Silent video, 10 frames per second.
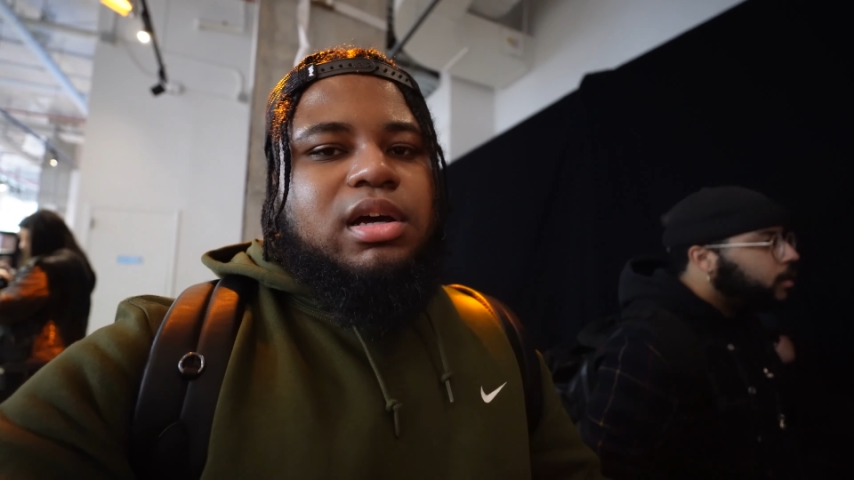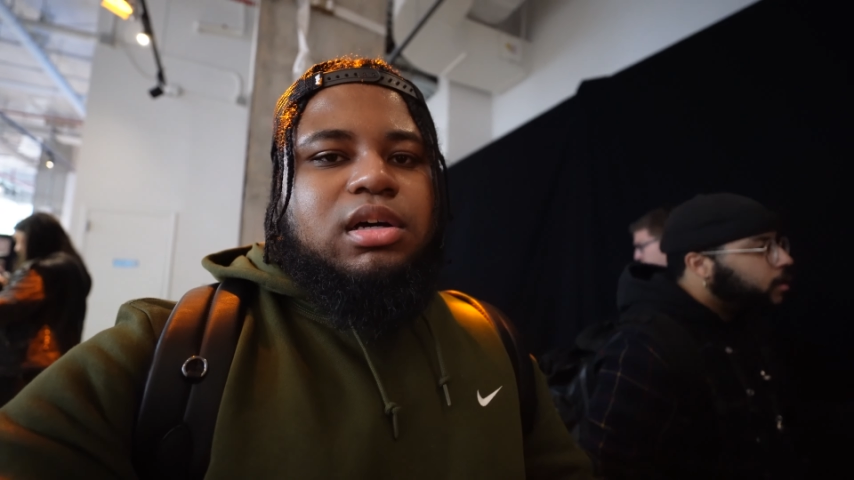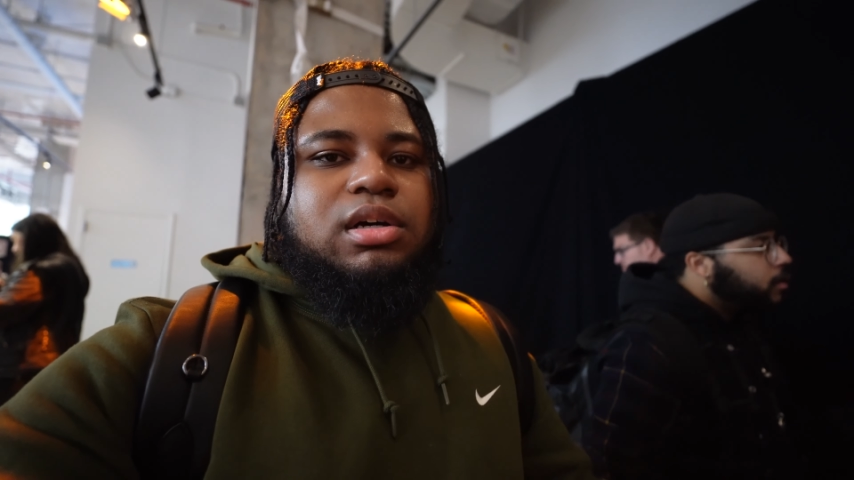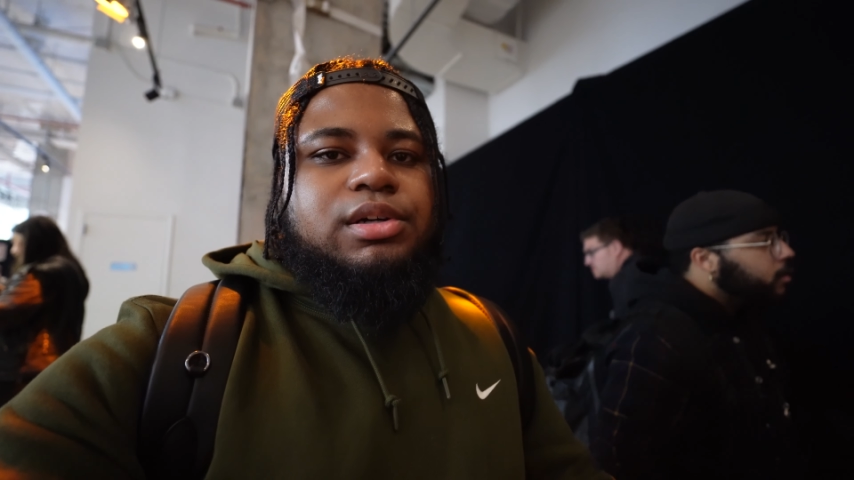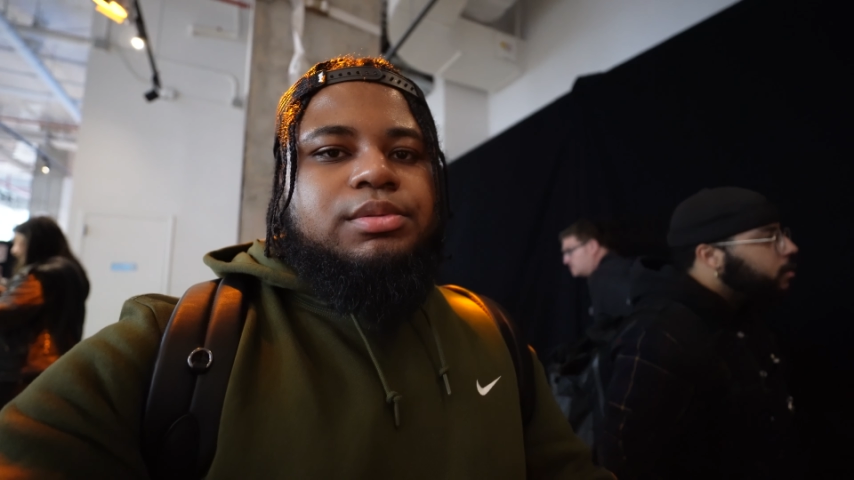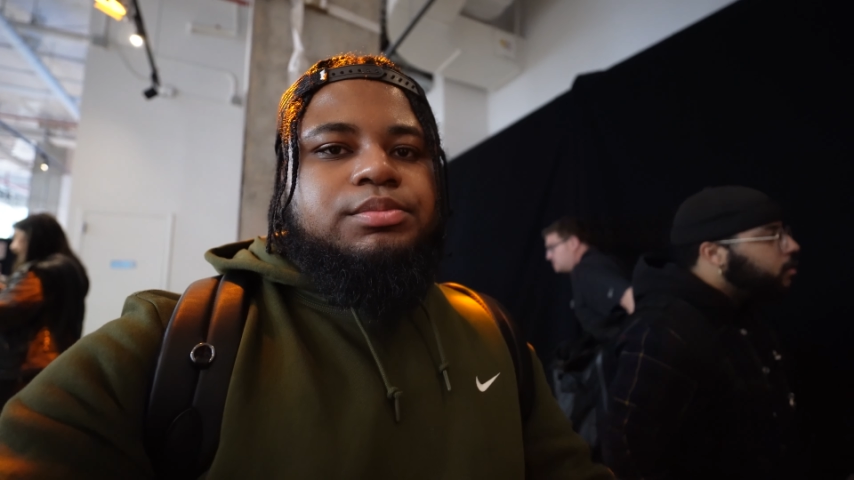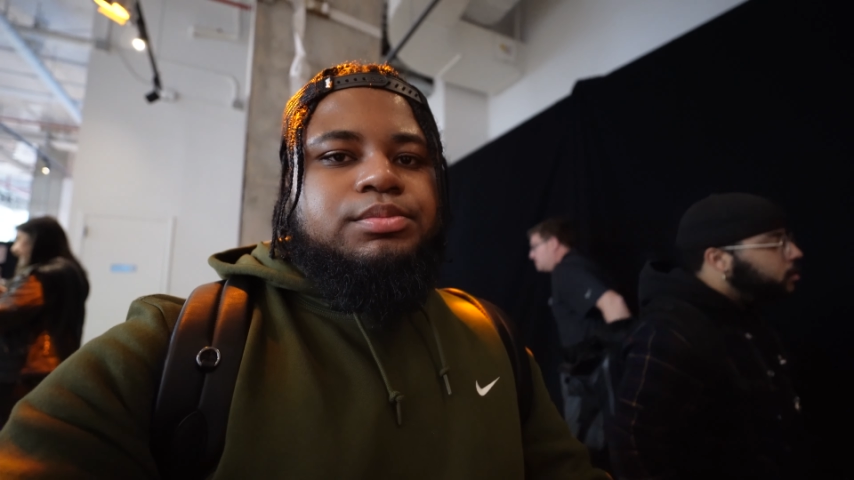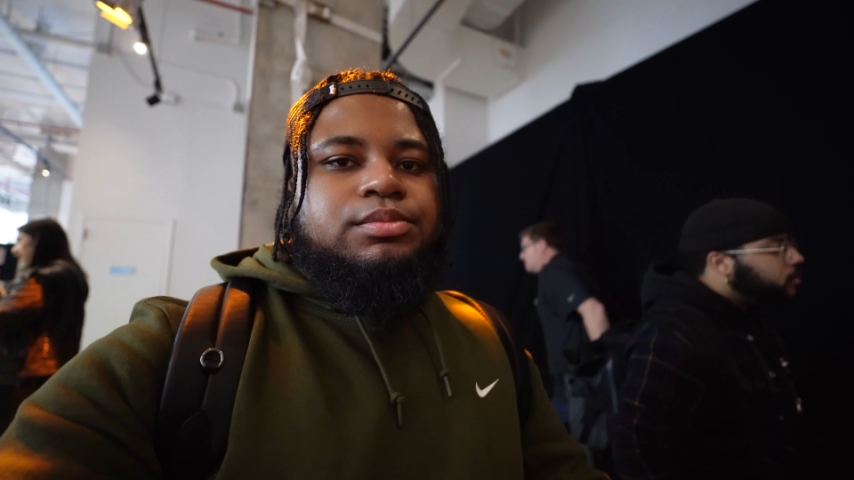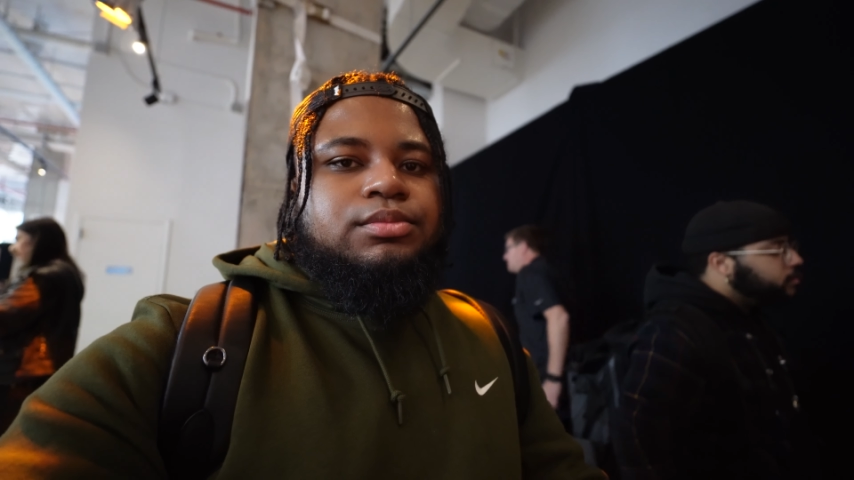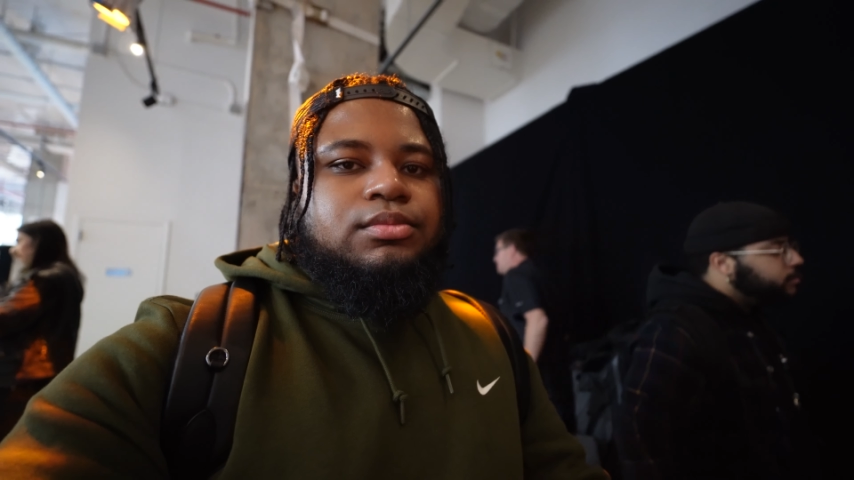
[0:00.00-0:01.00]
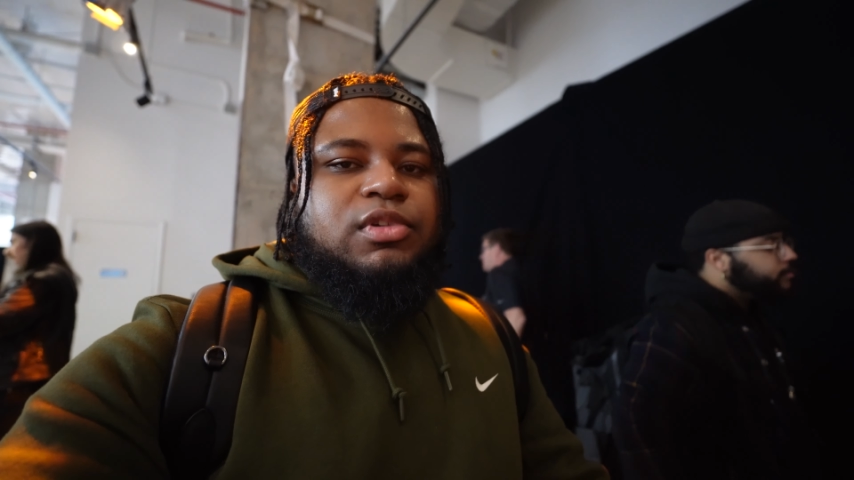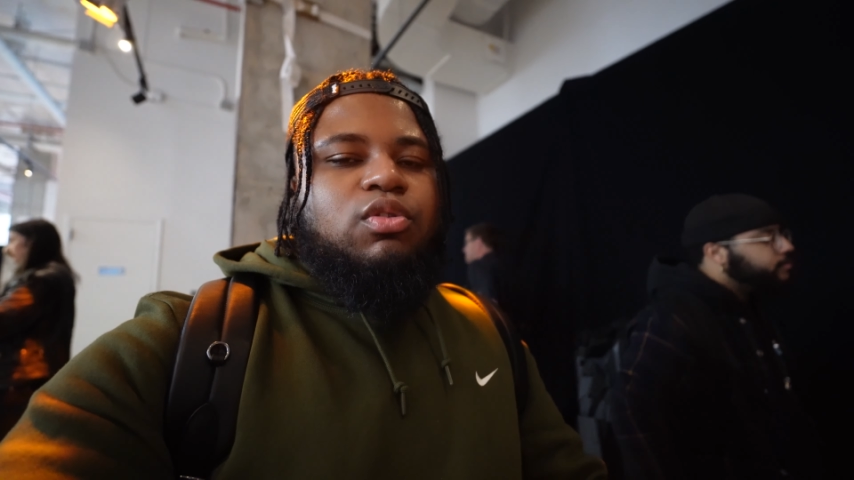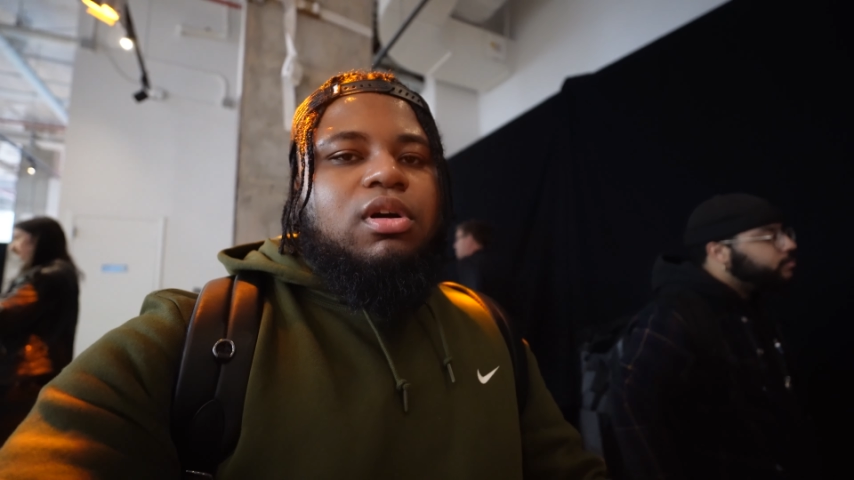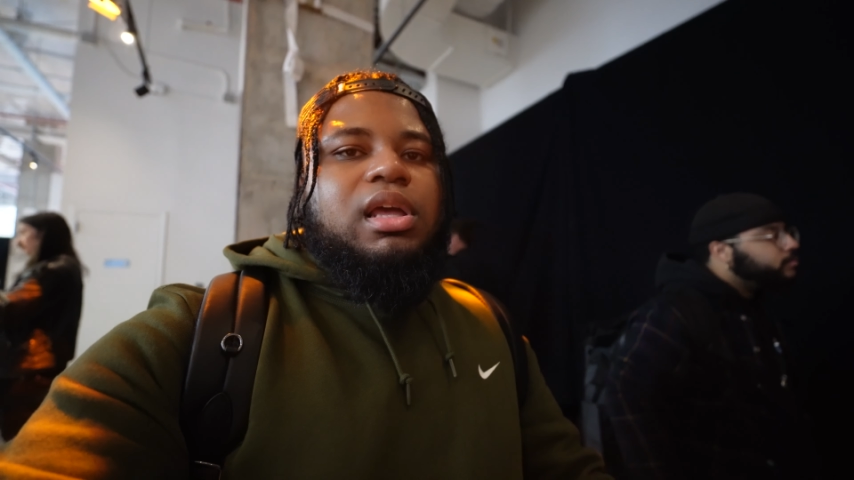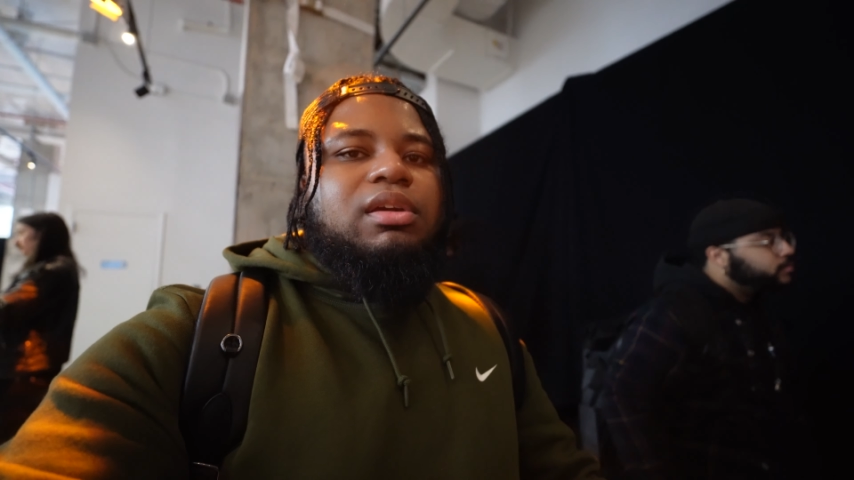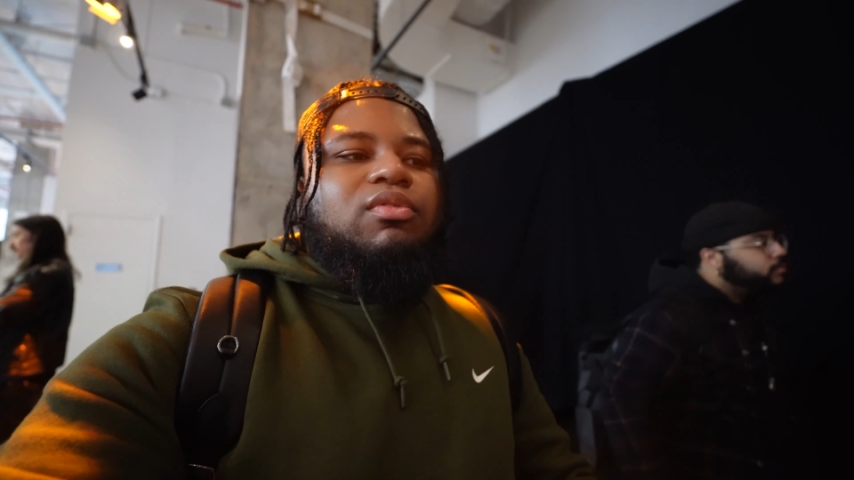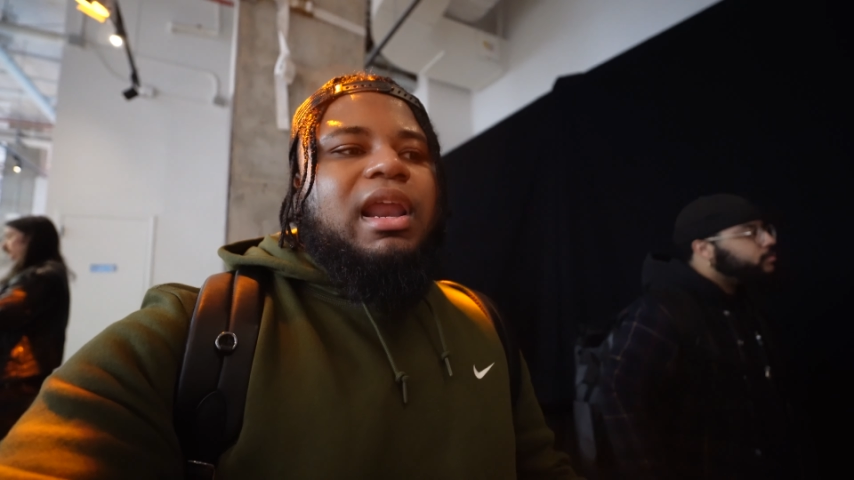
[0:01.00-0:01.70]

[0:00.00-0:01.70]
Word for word: uh,